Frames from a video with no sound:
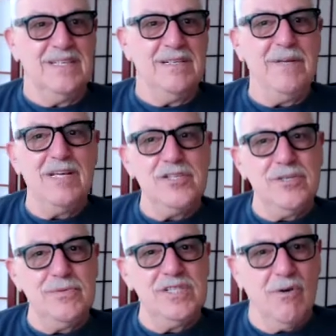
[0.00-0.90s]
because
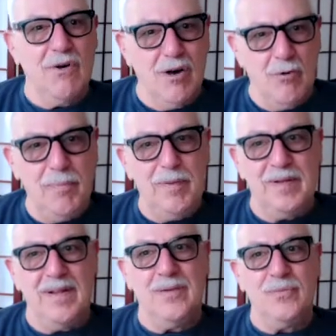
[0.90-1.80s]
she was so
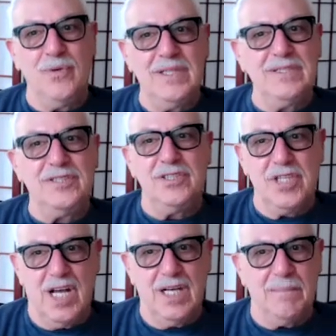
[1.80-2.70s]
open and willing to
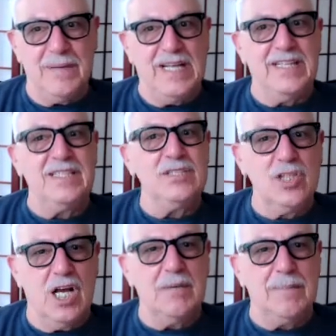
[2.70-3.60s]
talk about it and
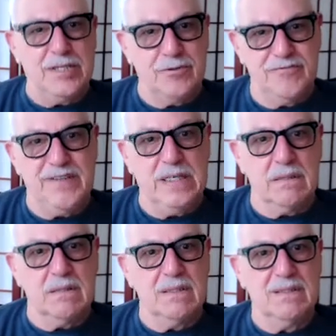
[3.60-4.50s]
talk about her
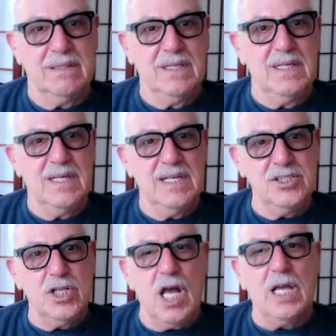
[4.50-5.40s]
fear and
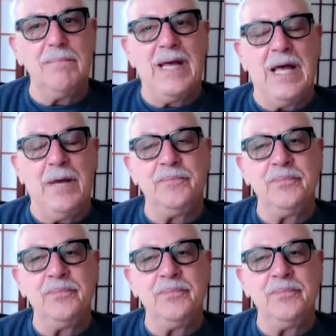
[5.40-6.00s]
talk about